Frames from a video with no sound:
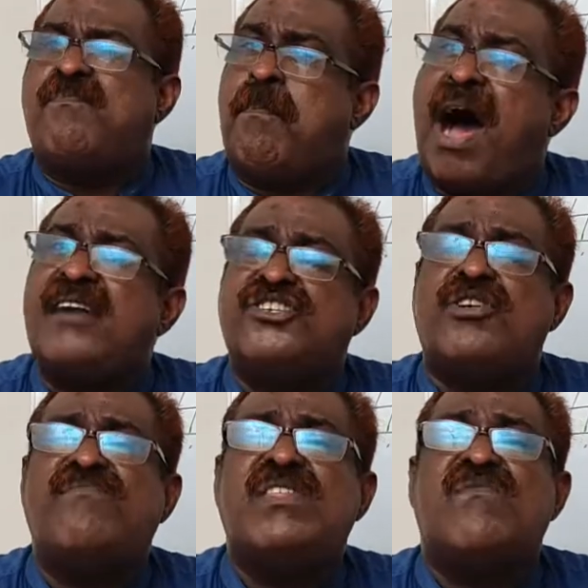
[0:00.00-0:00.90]
parts
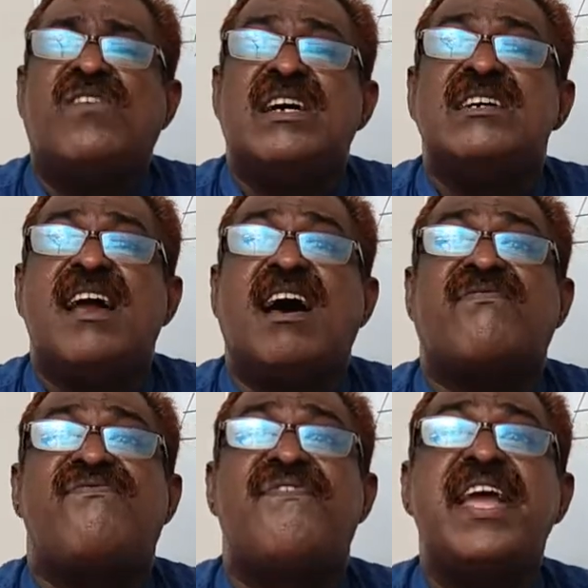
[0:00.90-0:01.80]
of the world
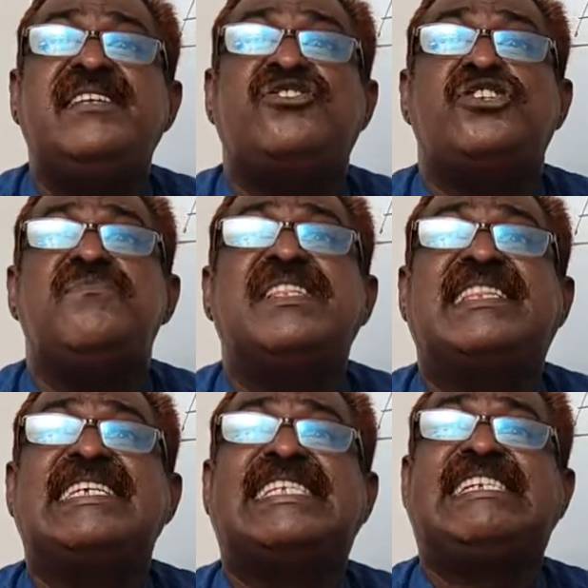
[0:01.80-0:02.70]
are faced
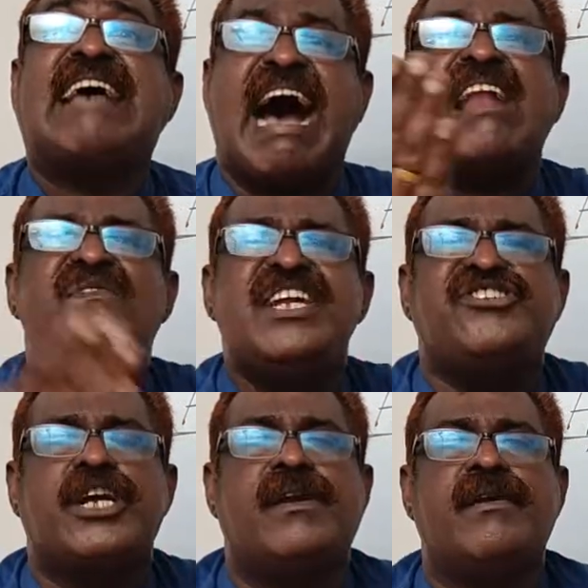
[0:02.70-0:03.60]
with
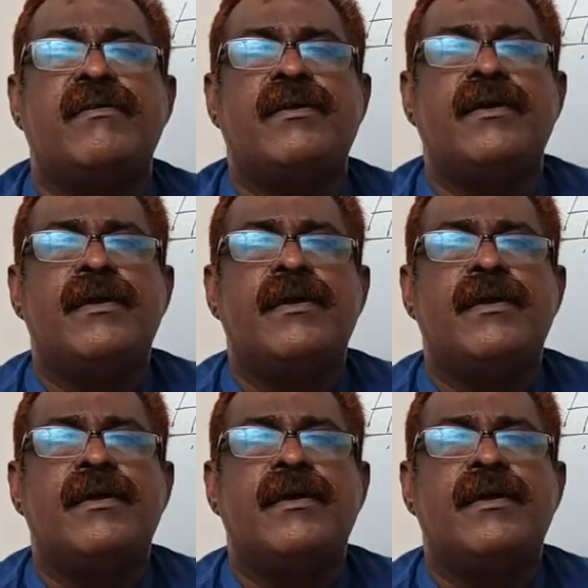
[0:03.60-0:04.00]
starvation,